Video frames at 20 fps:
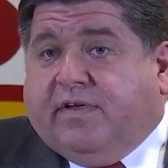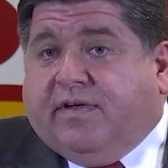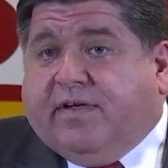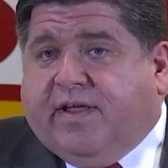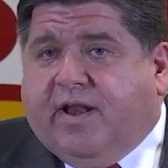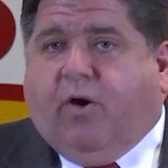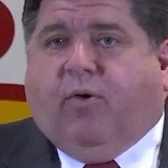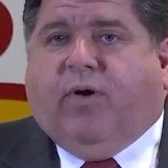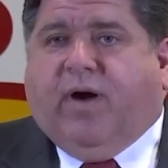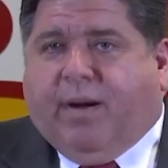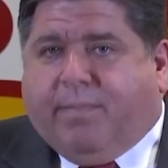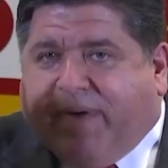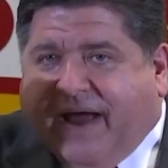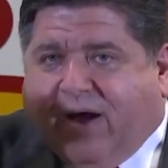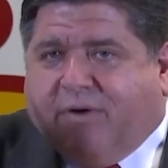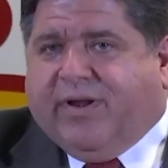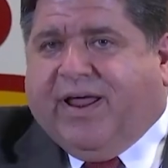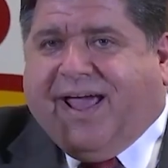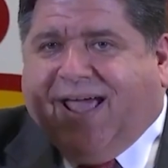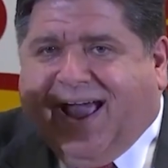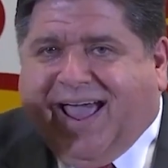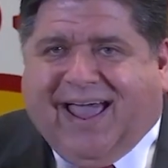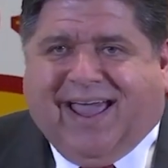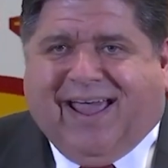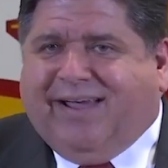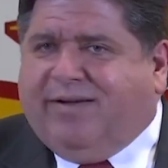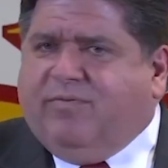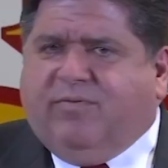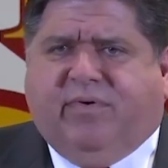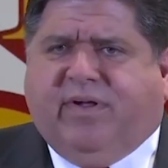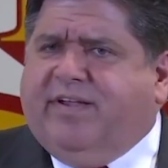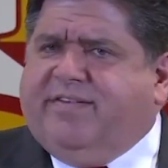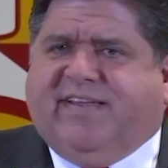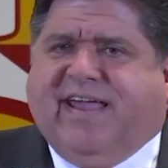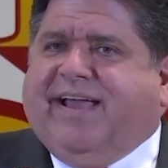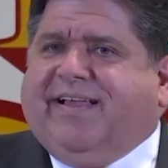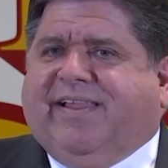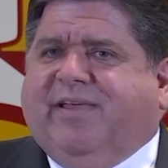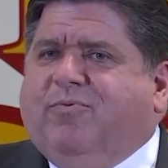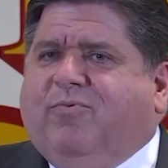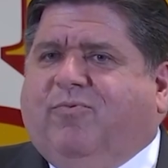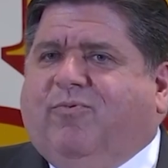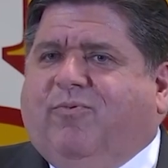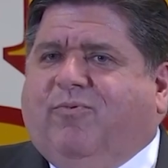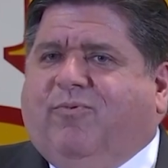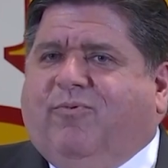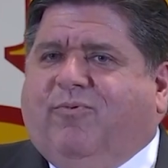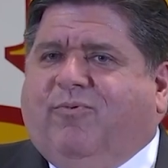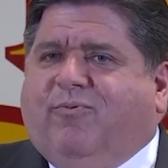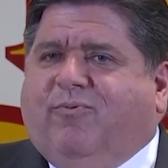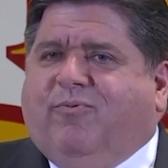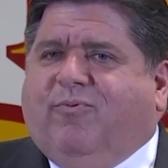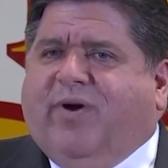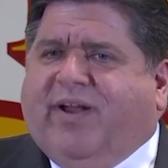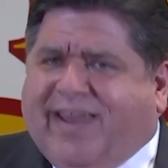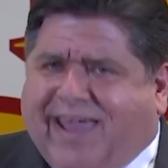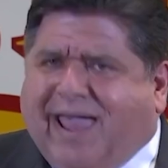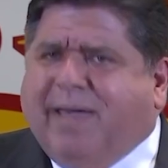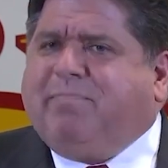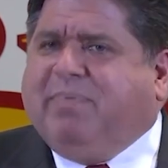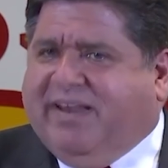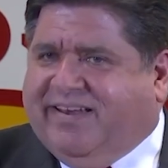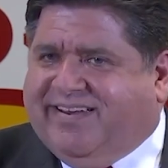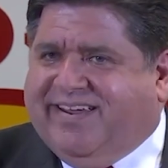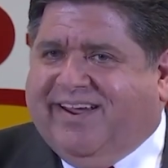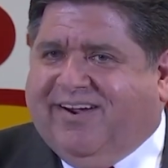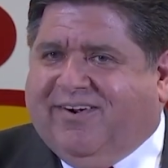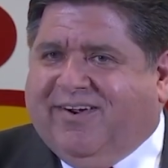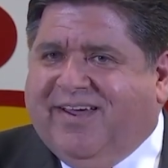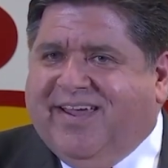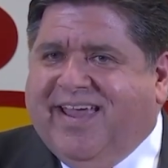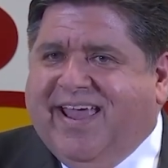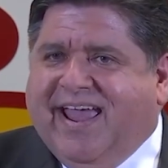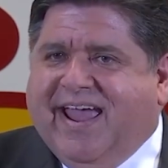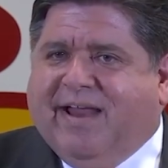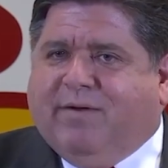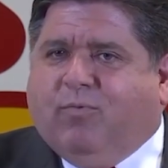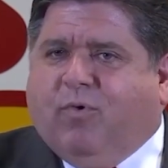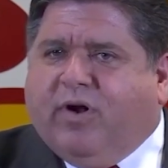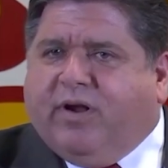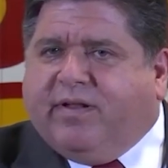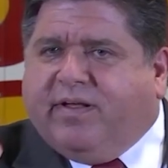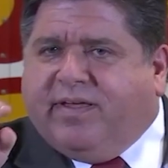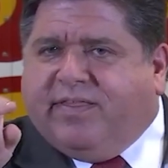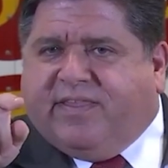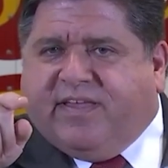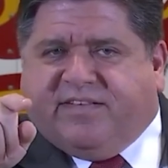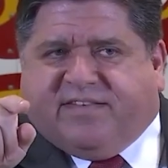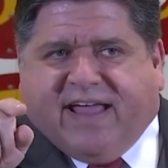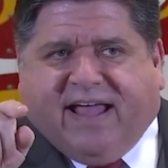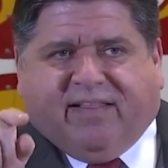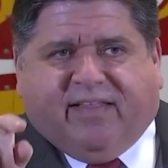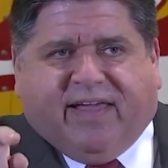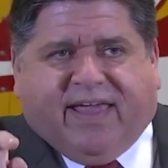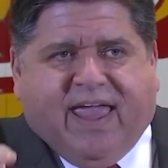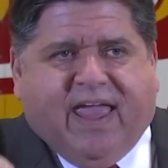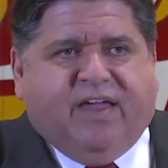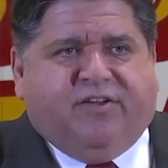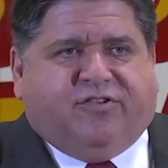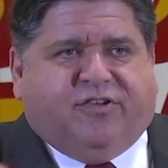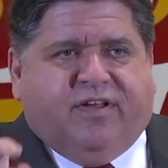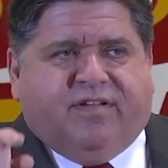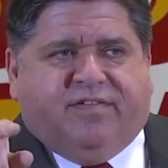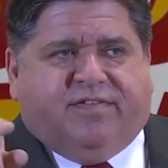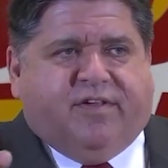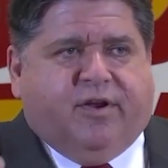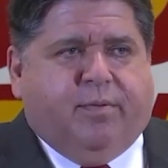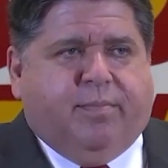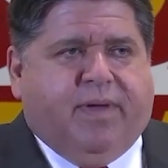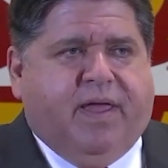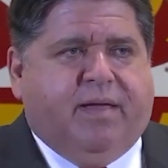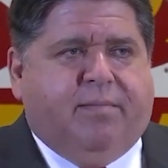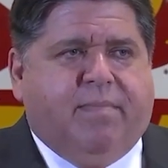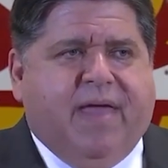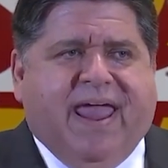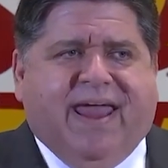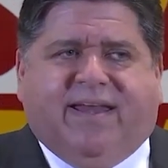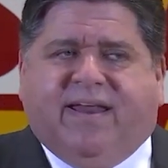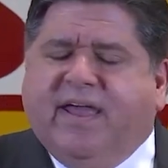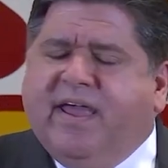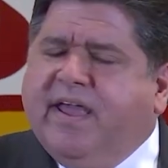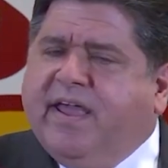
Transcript: you know, about how, exactly what happened here and what these allegations that are being made